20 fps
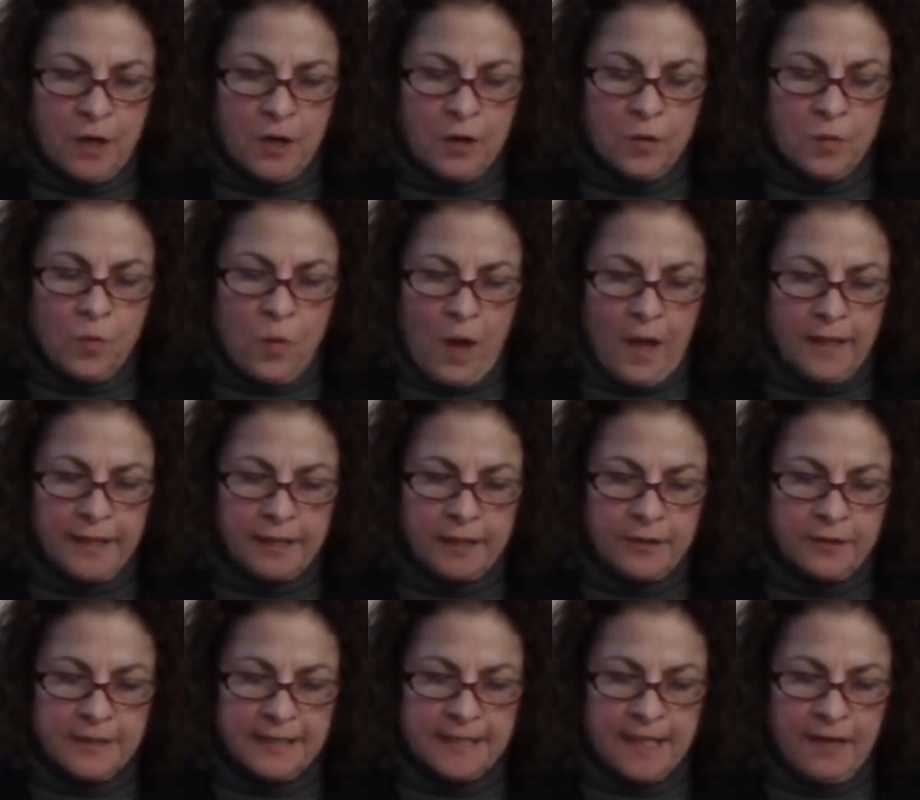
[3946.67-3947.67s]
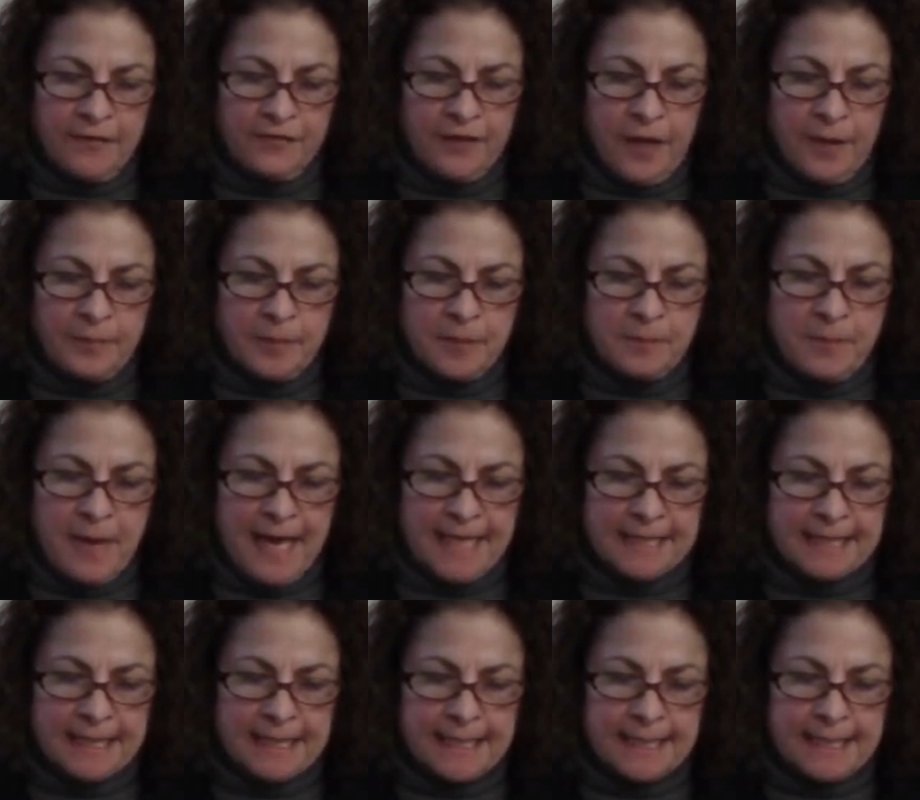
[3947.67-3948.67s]
Her walling herself up in
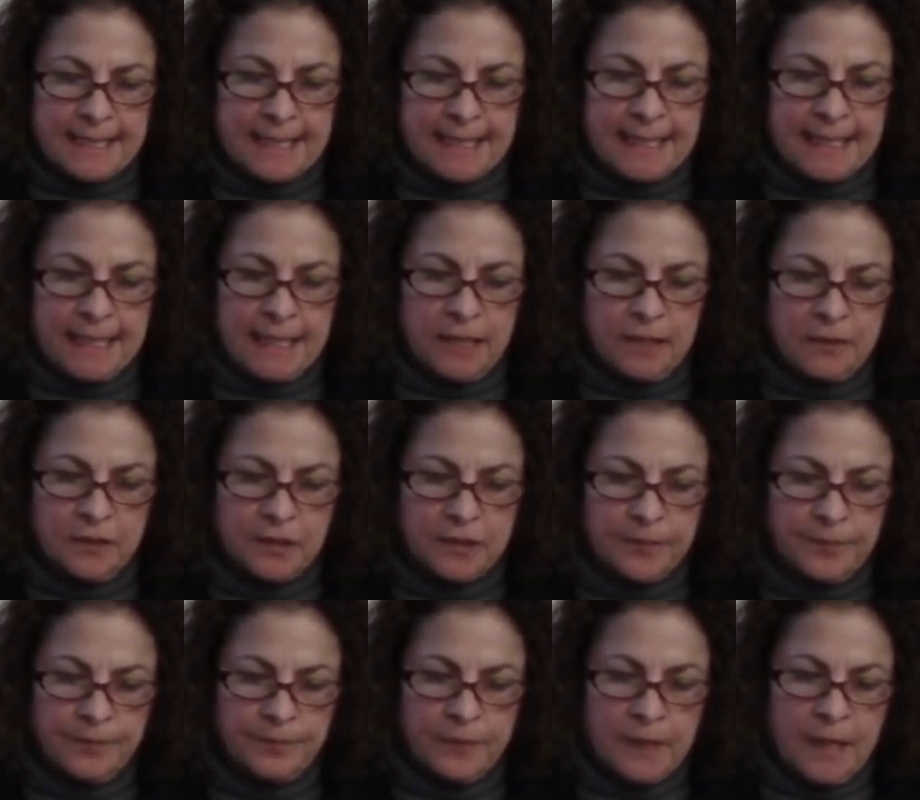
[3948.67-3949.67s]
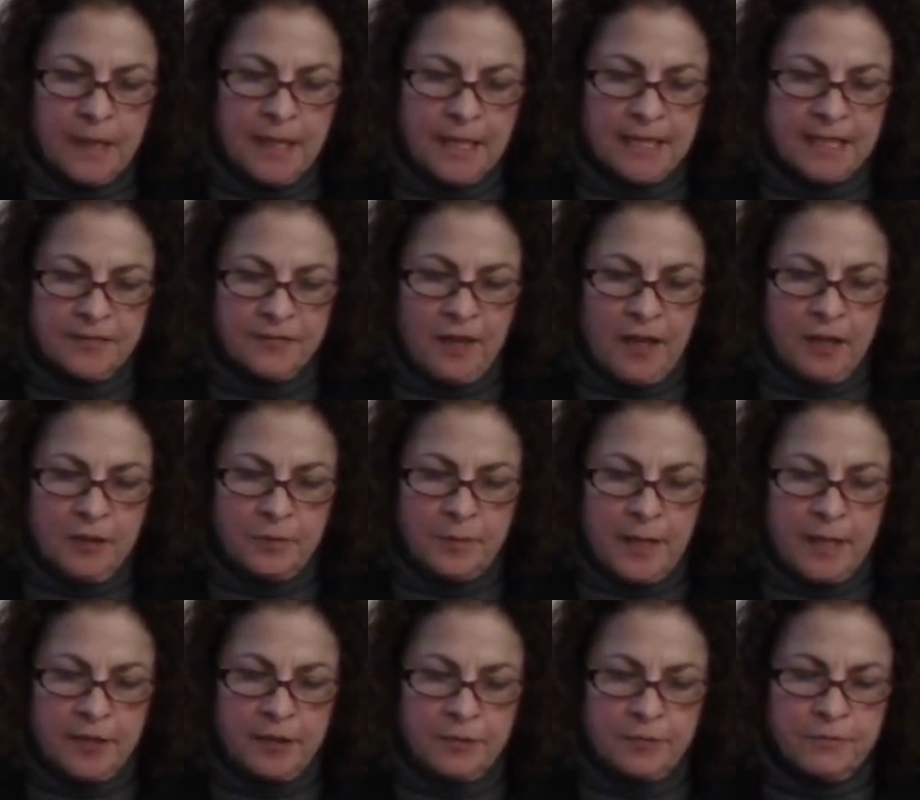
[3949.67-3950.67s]
masochistic guilt is followed
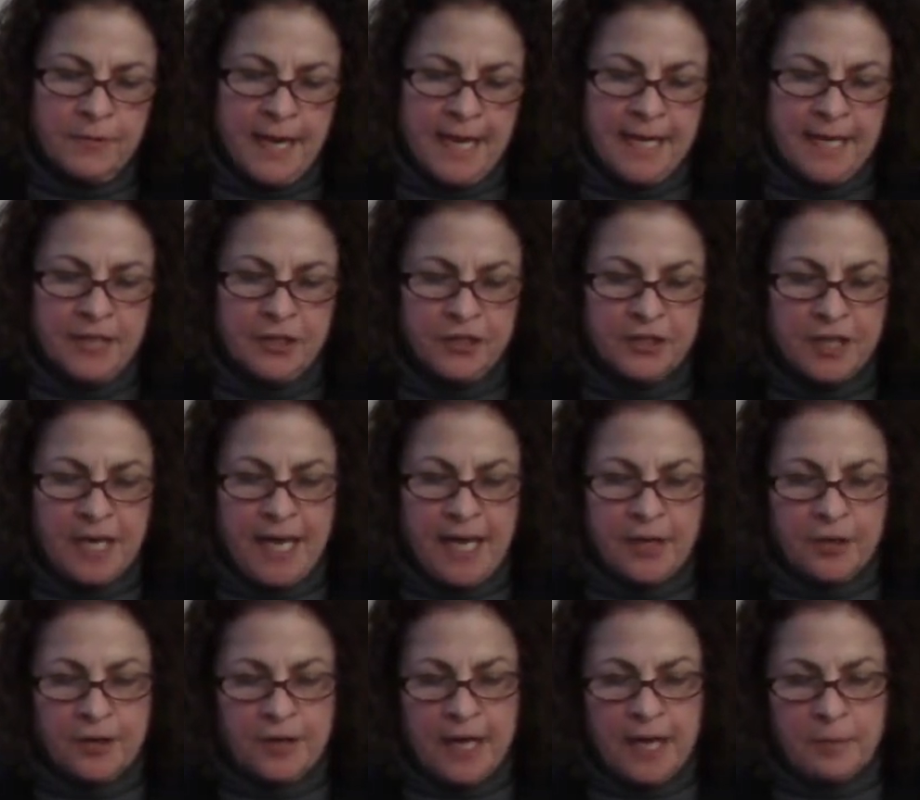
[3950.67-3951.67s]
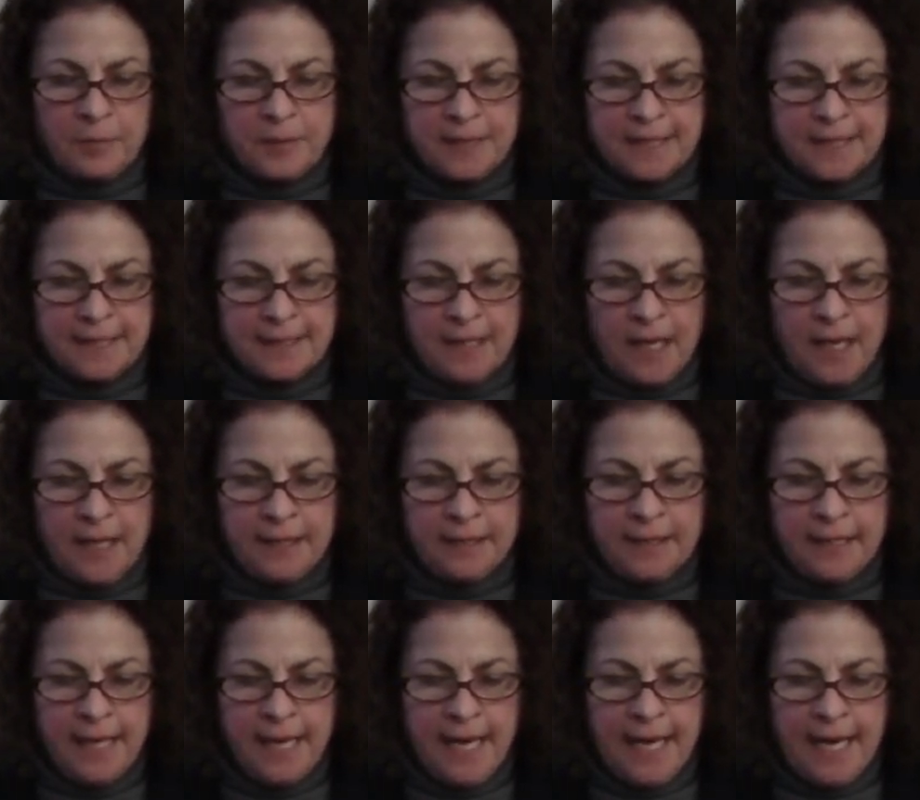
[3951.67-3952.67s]
by her rage at her helpless
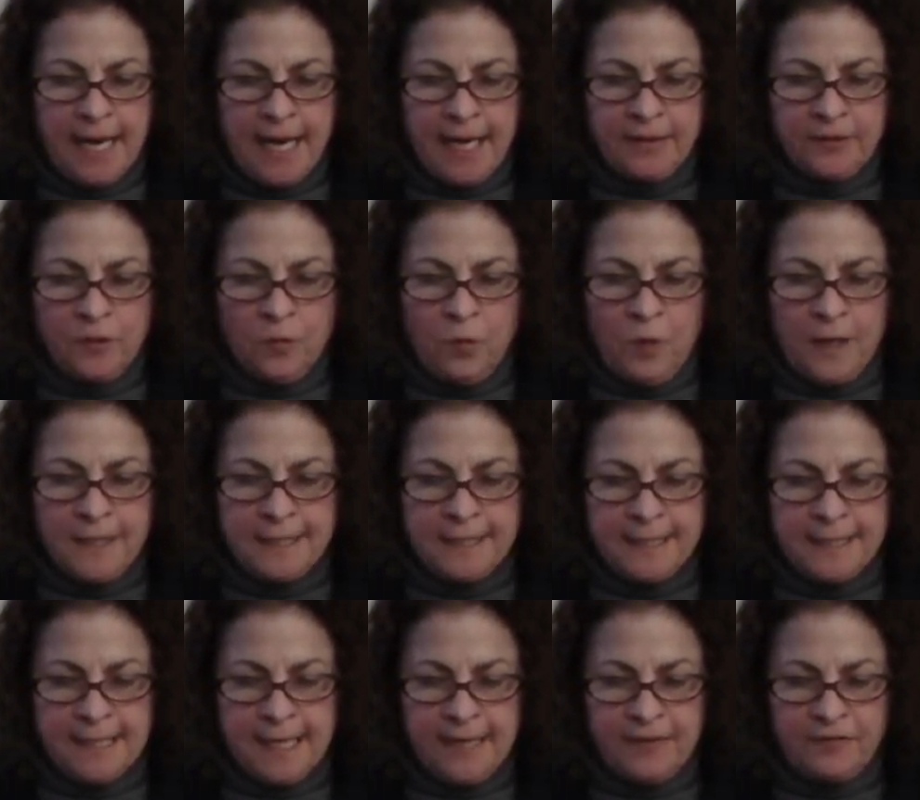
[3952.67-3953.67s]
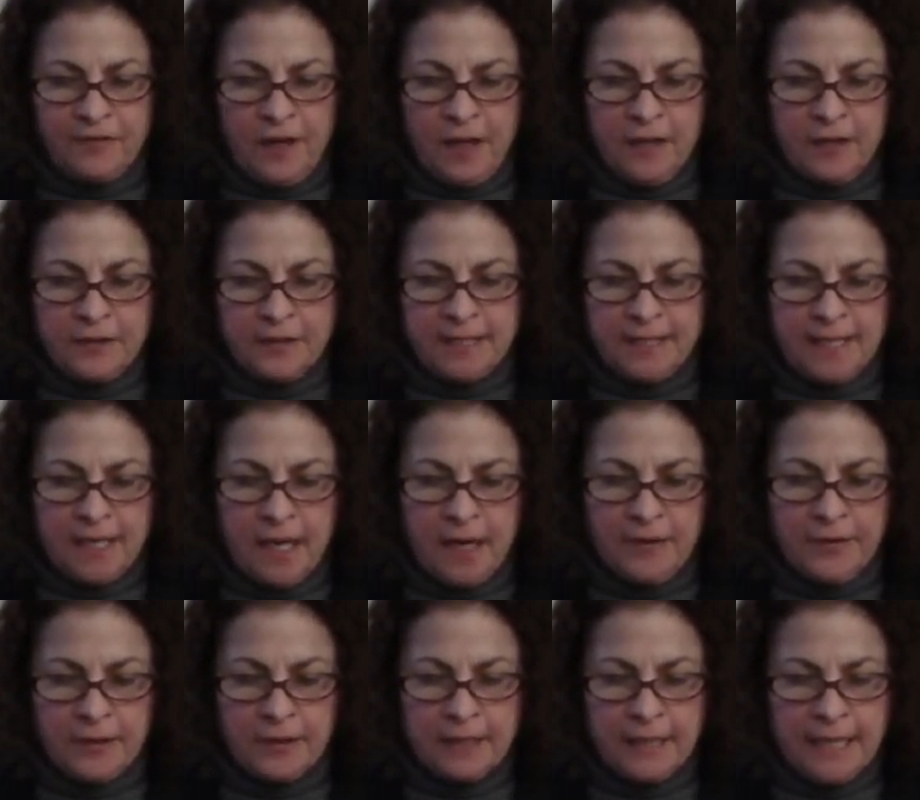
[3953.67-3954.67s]
son, and the one state follows the
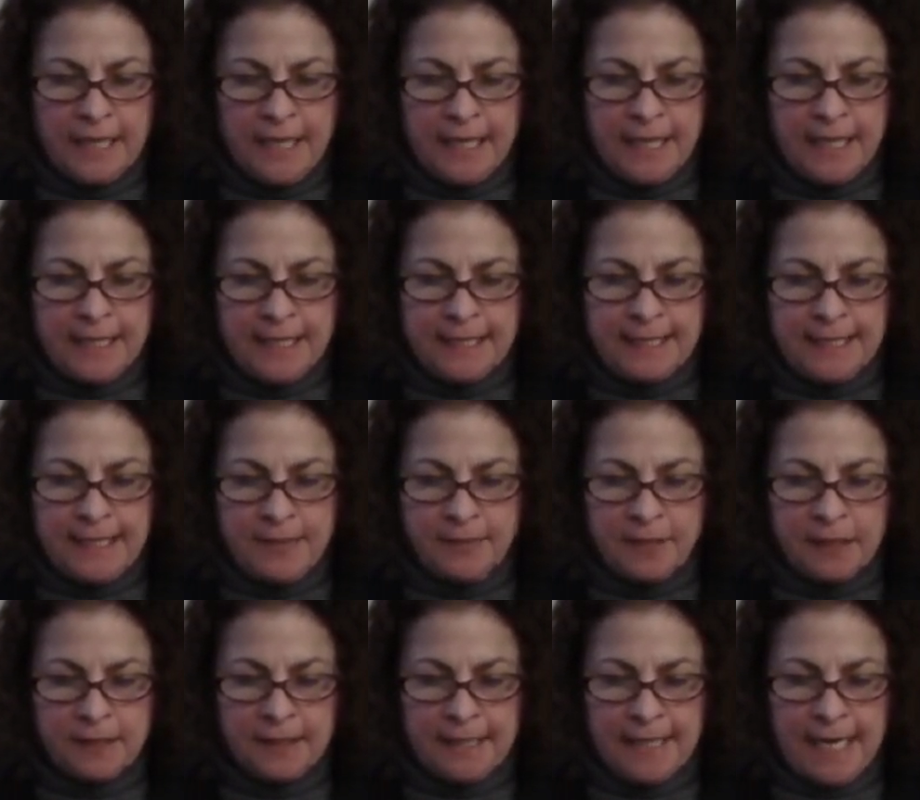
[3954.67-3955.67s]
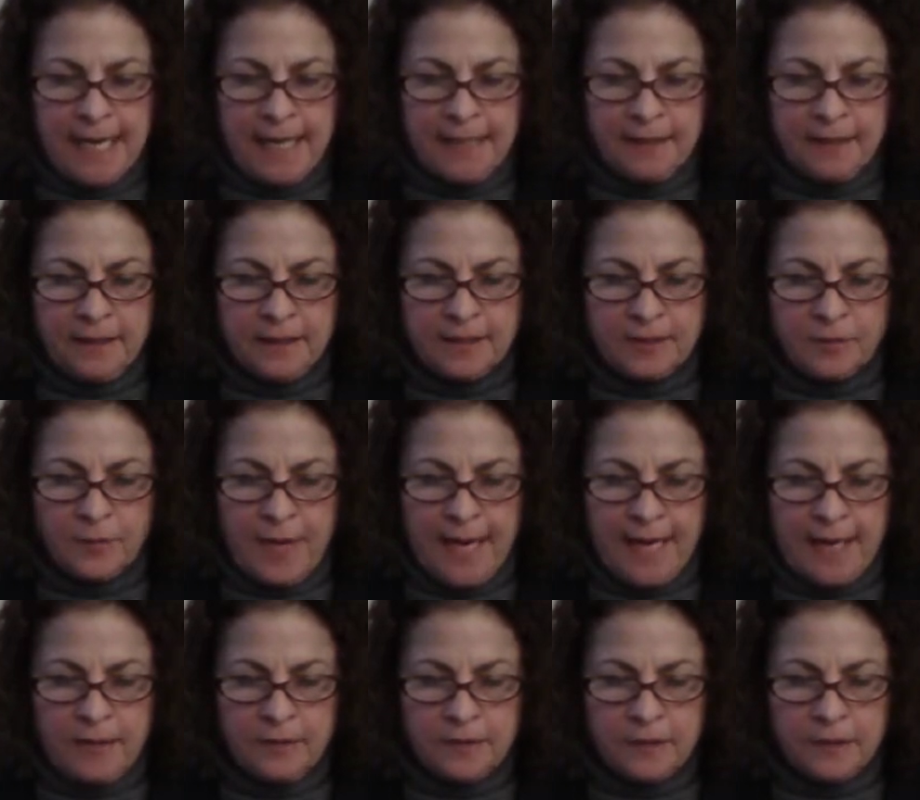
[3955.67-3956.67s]
other in a seemingly endless
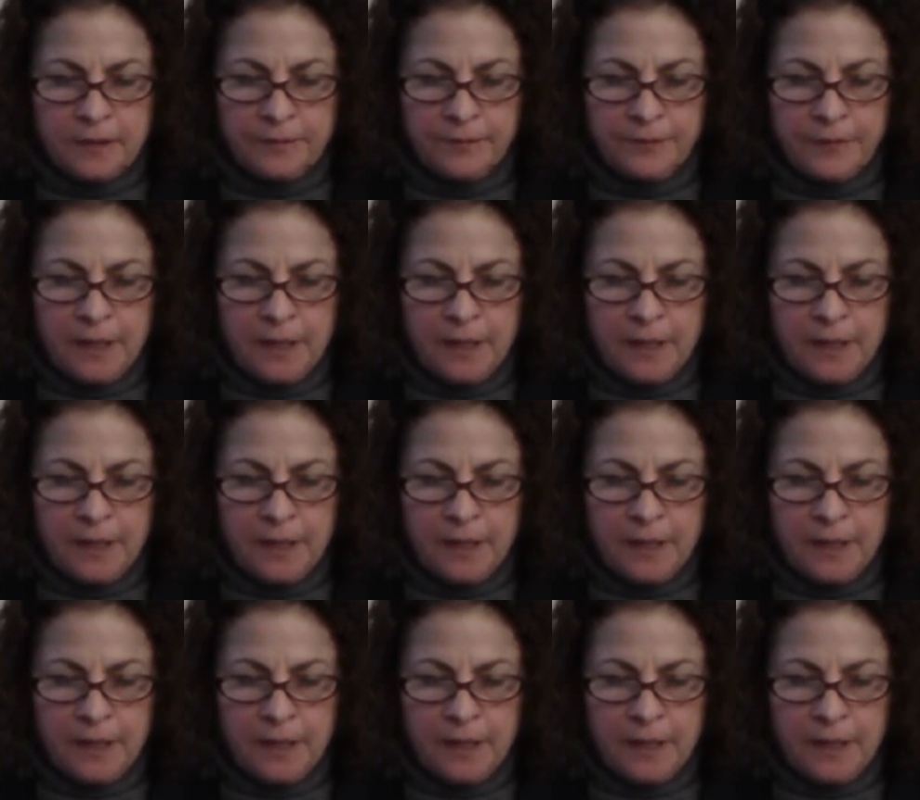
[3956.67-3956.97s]
round.